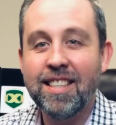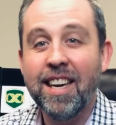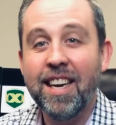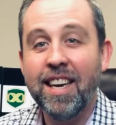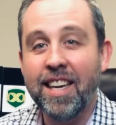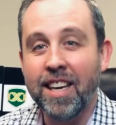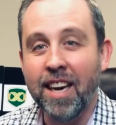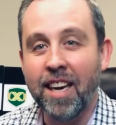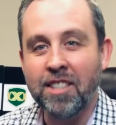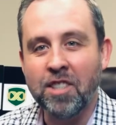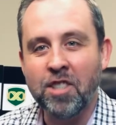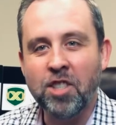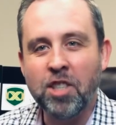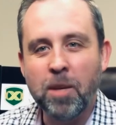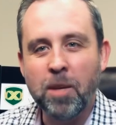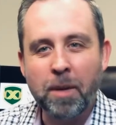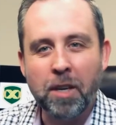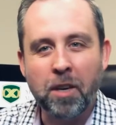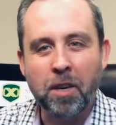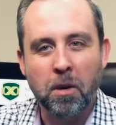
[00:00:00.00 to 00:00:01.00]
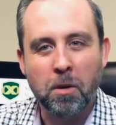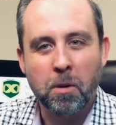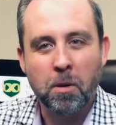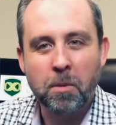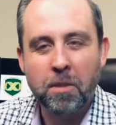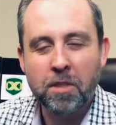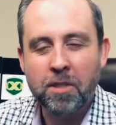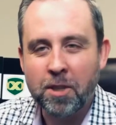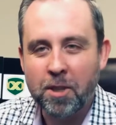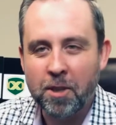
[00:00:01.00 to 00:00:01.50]
Hey guys, it's Jamin Kirkwood
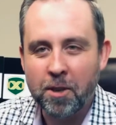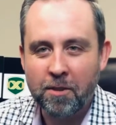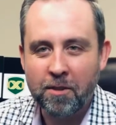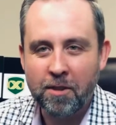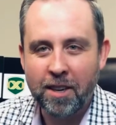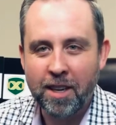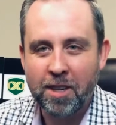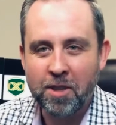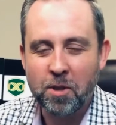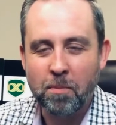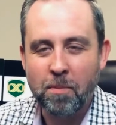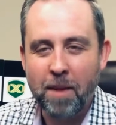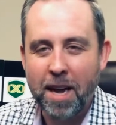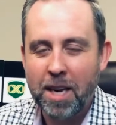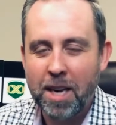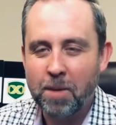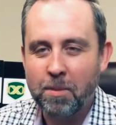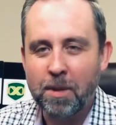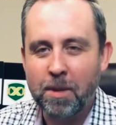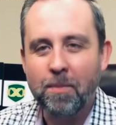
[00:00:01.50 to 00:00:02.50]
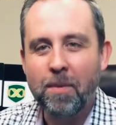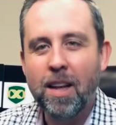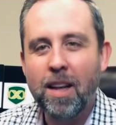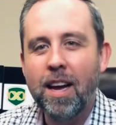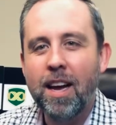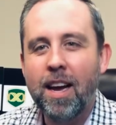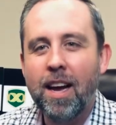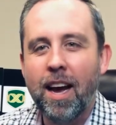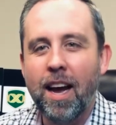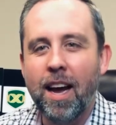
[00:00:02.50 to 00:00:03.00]
with Secure Financial Management,
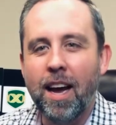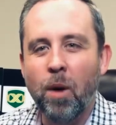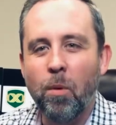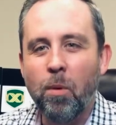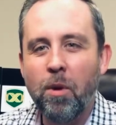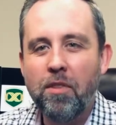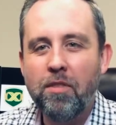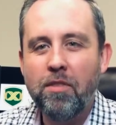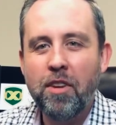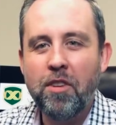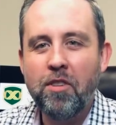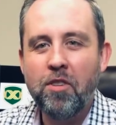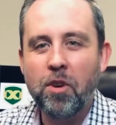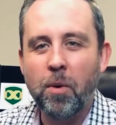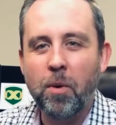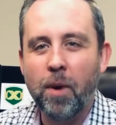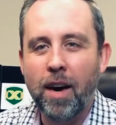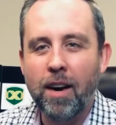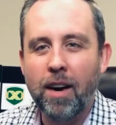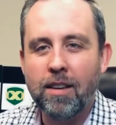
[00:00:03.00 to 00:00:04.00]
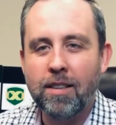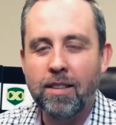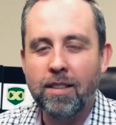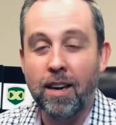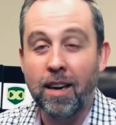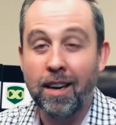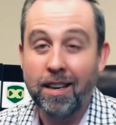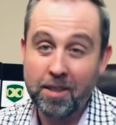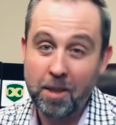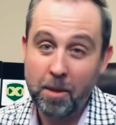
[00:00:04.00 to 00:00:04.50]
and I want to send you out,
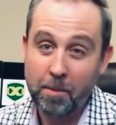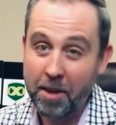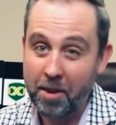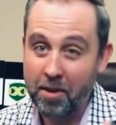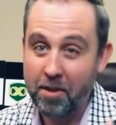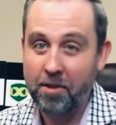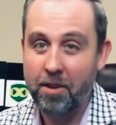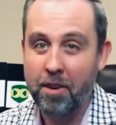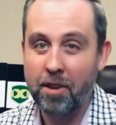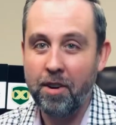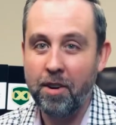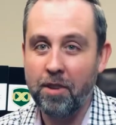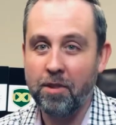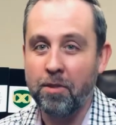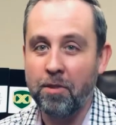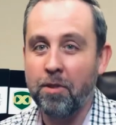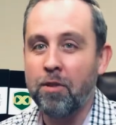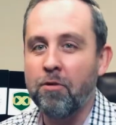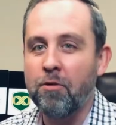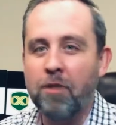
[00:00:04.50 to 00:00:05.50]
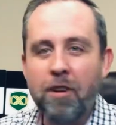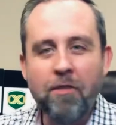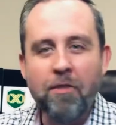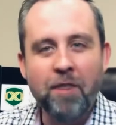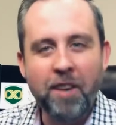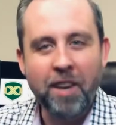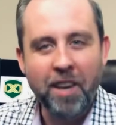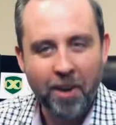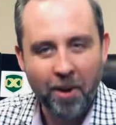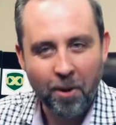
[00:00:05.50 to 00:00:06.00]
it's going to be a series of 3
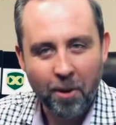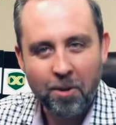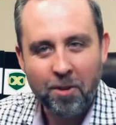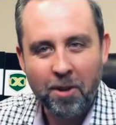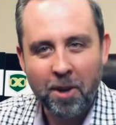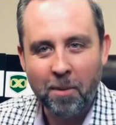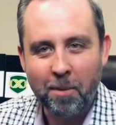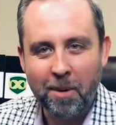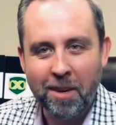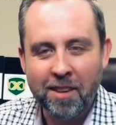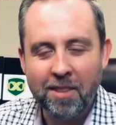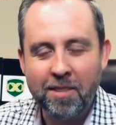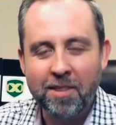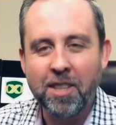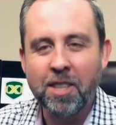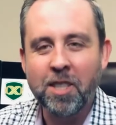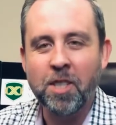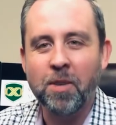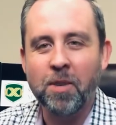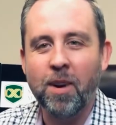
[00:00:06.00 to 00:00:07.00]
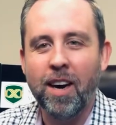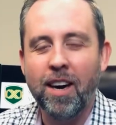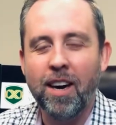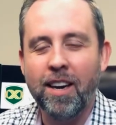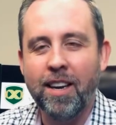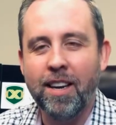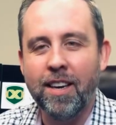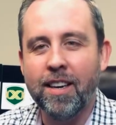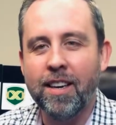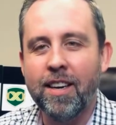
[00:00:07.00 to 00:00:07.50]
videos that I'm going to send you out
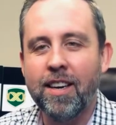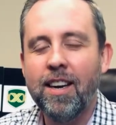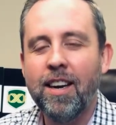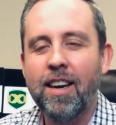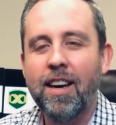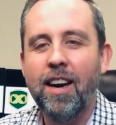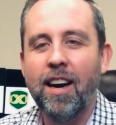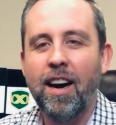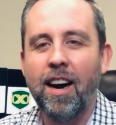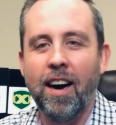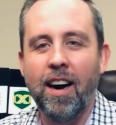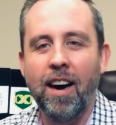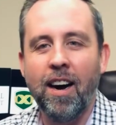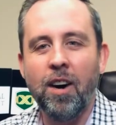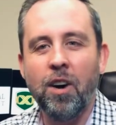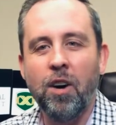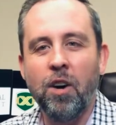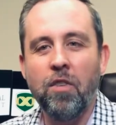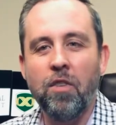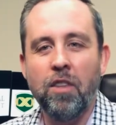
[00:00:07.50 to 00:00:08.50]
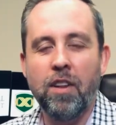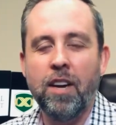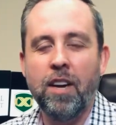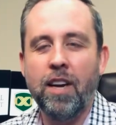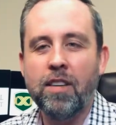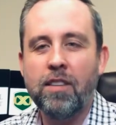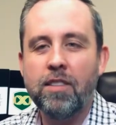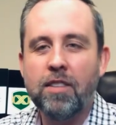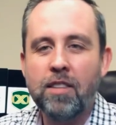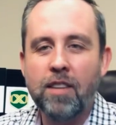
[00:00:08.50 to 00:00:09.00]
here over the
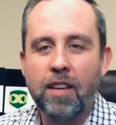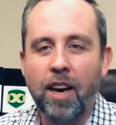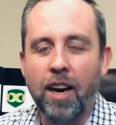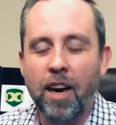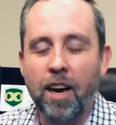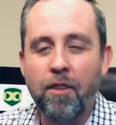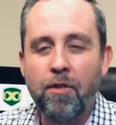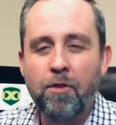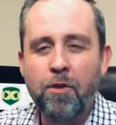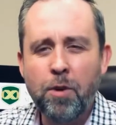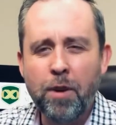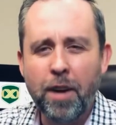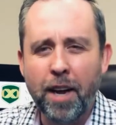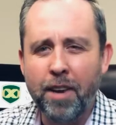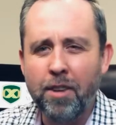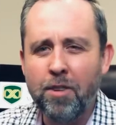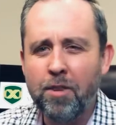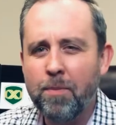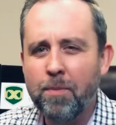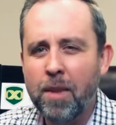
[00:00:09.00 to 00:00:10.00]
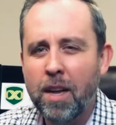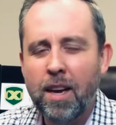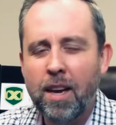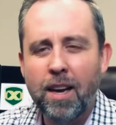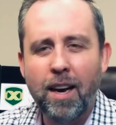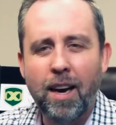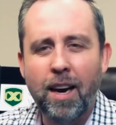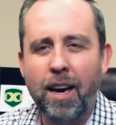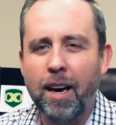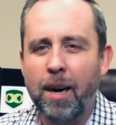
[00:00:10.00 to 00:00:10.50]
next few days.
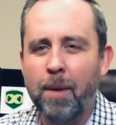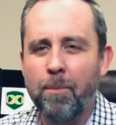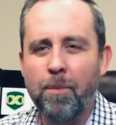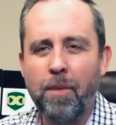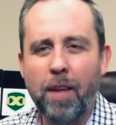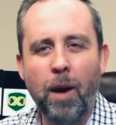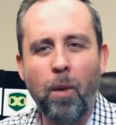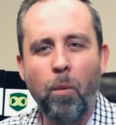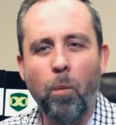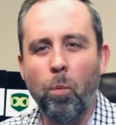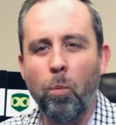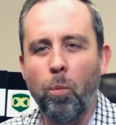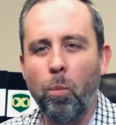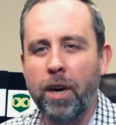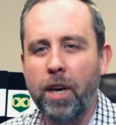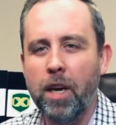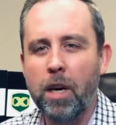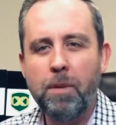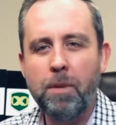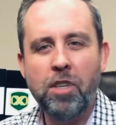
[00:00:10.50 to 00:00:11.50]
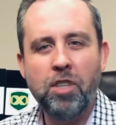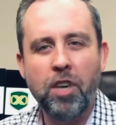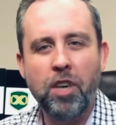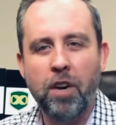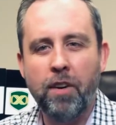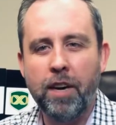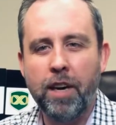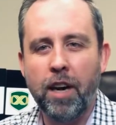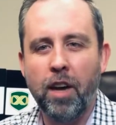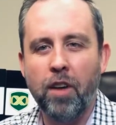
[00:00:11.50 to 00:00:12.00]
And we're going to be
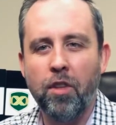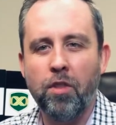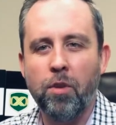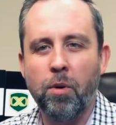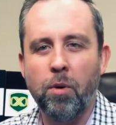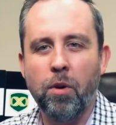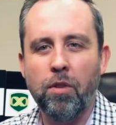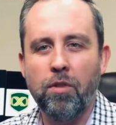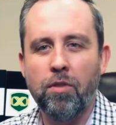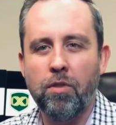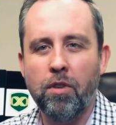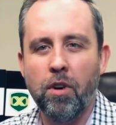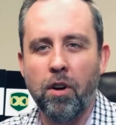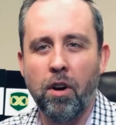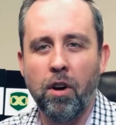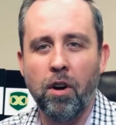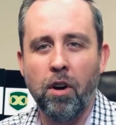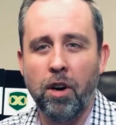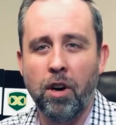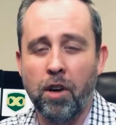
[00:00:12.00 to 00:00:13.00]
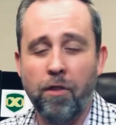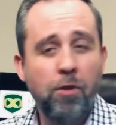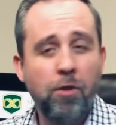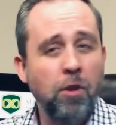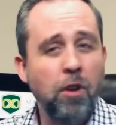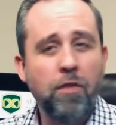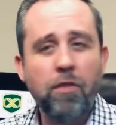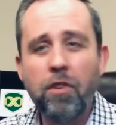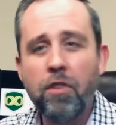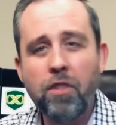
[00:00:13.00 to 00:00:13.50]
sharing our thoughts on a few
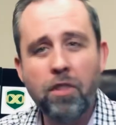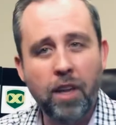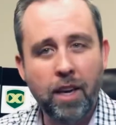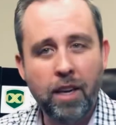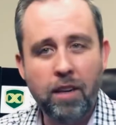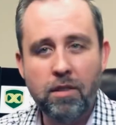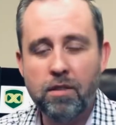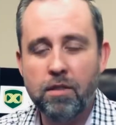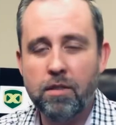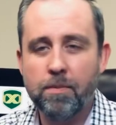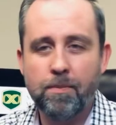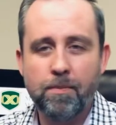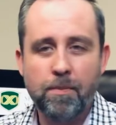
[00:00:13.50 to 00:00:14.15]
different things,